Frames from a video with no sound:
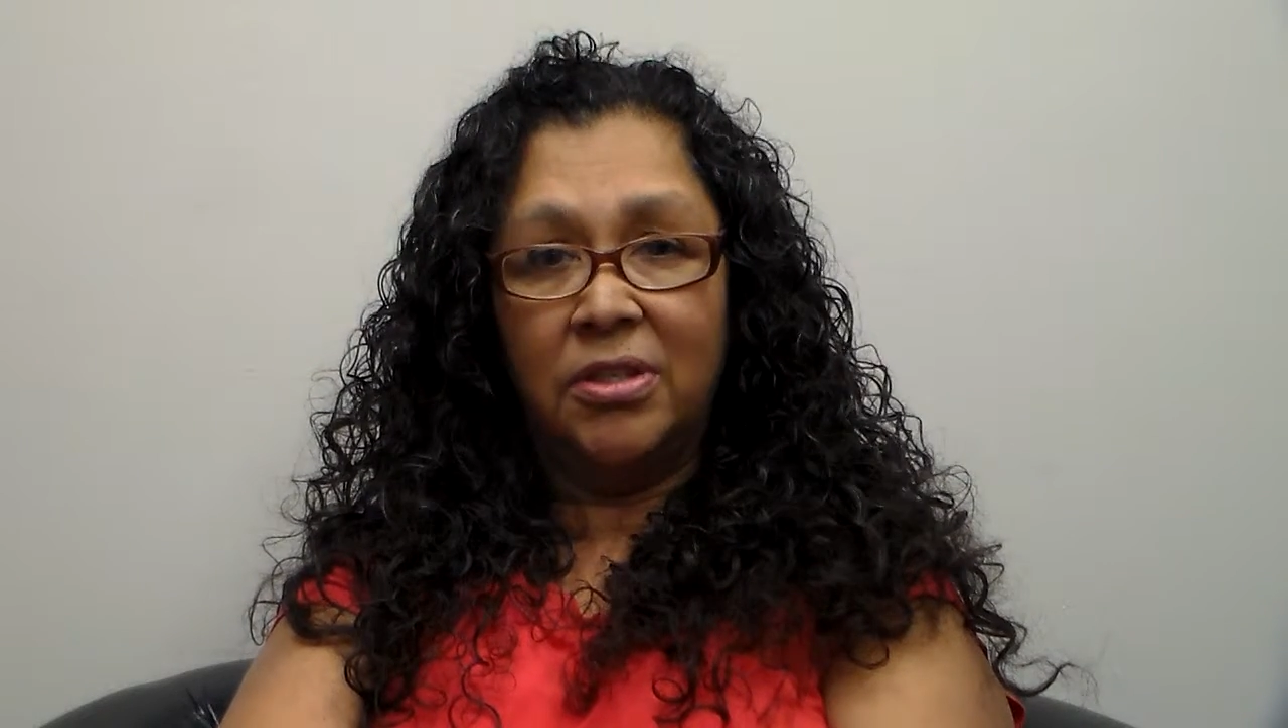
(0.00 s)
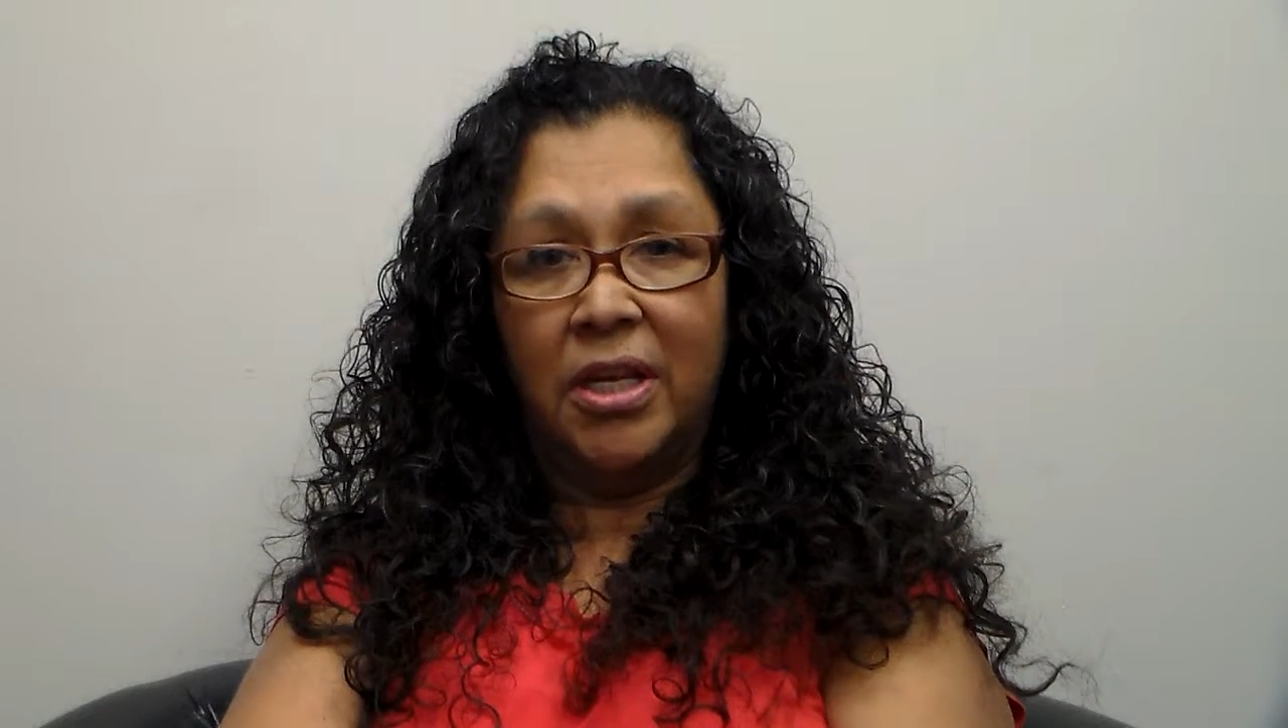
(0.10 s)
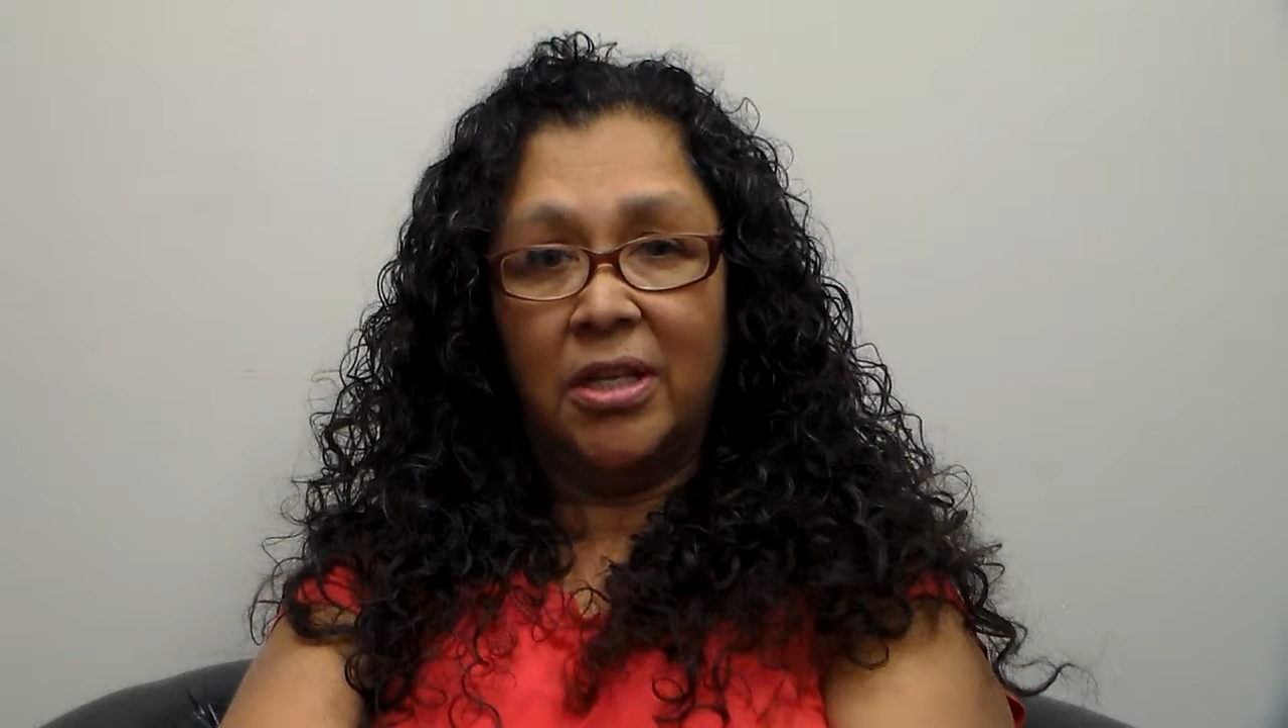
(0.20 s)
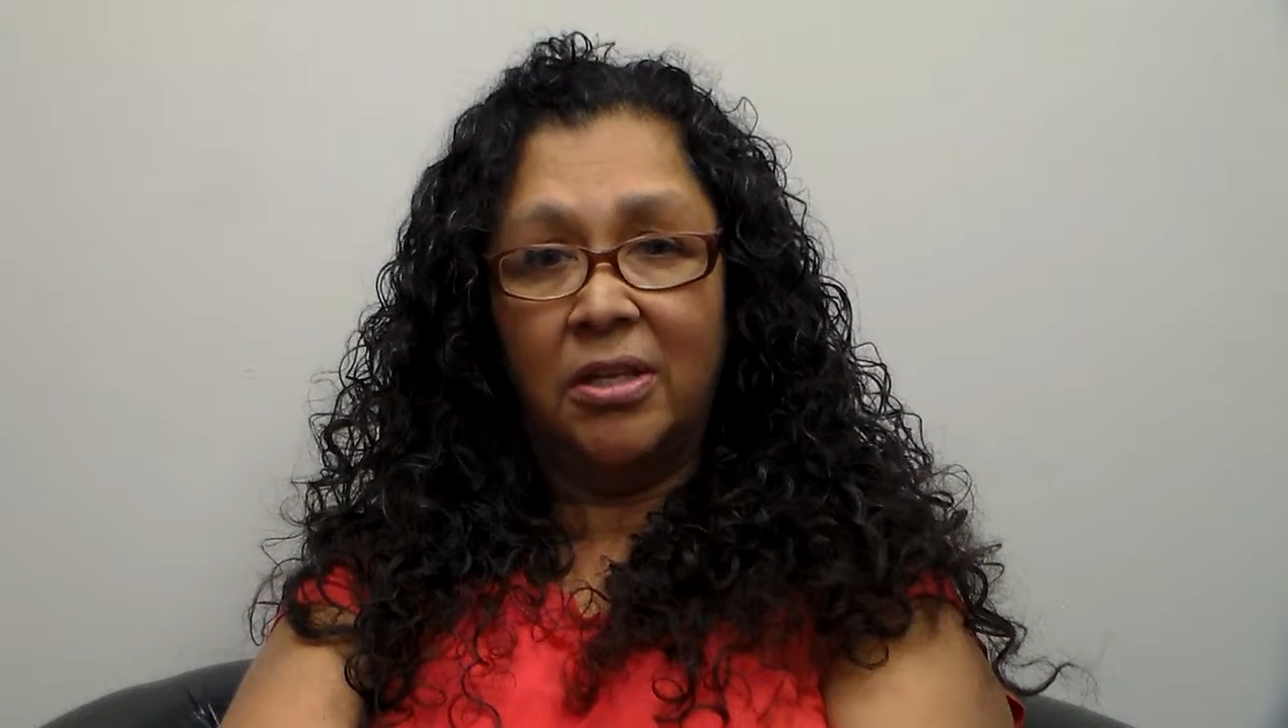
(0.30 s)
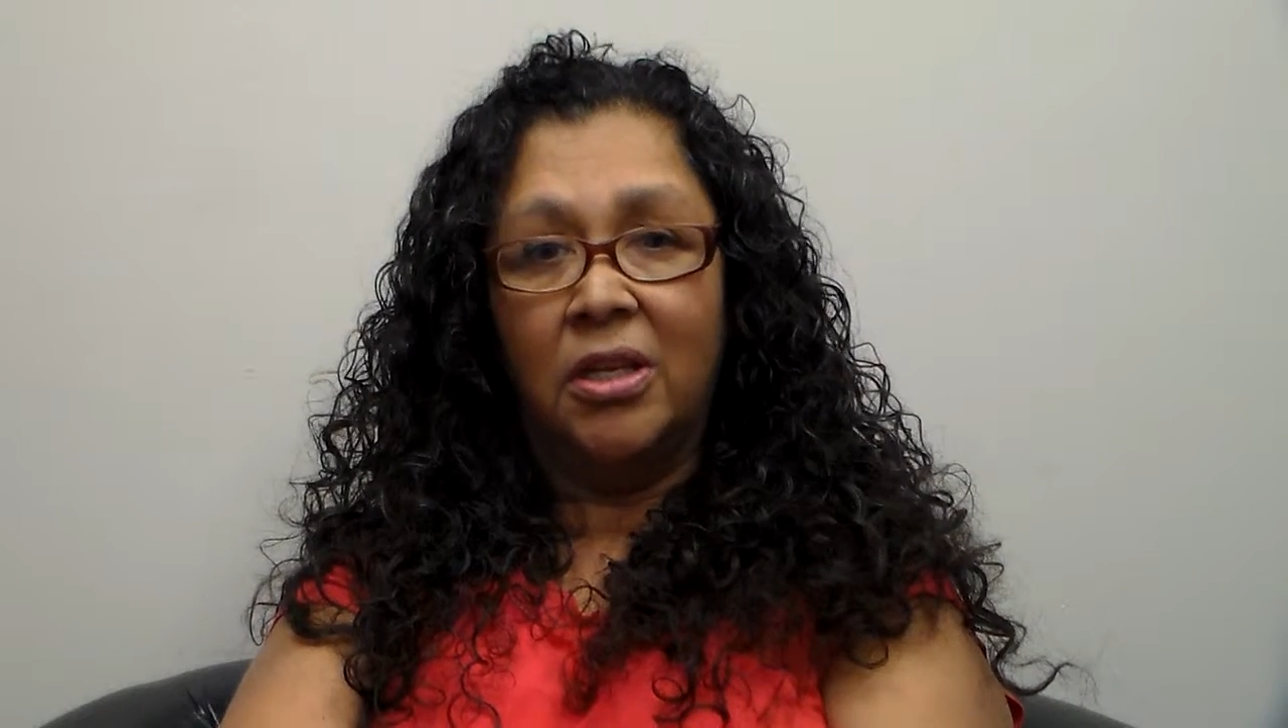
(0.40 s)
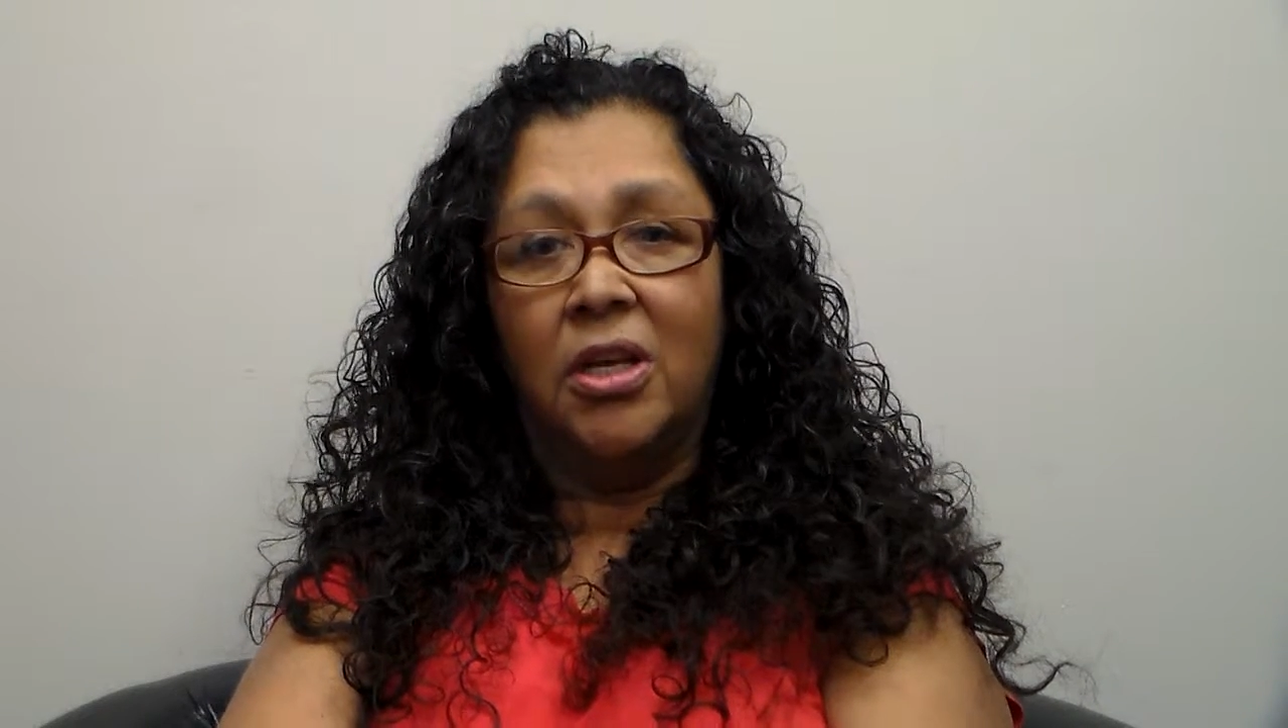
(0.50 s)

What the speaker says: said